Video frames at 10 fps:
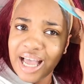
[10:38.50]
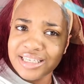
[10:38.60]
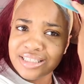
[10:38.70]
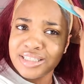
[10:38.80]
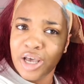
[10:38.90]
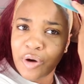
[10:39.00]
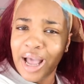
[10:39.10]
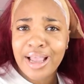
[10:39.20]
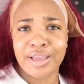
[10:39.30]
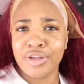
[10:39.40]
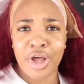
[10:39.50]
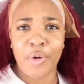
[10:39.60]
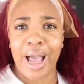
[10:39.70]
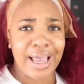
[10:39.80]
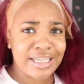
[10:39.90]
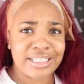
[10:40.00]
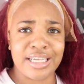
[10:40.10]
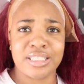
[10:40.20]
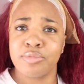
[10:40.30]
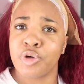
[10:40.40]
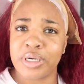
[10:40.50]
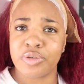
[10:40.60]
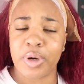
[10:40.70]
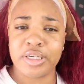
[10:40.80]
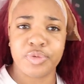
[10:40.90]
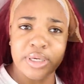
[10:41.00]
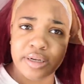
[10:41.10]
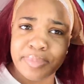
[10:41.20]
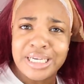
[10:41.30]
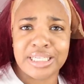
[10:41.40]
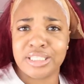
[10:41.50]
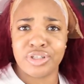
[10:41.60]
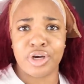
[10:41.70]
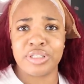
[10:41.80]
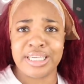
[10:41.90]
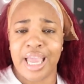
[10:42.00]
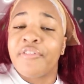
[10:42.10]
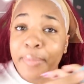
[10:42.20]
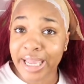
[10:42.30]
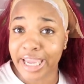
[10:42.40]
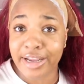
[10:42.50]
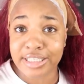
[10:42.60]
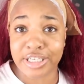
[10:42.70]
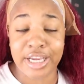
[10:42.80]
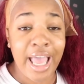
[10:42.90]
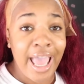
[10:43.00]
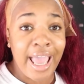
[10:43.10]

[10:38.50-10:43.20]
I exchanged some choice words with her because, you know, she came from my character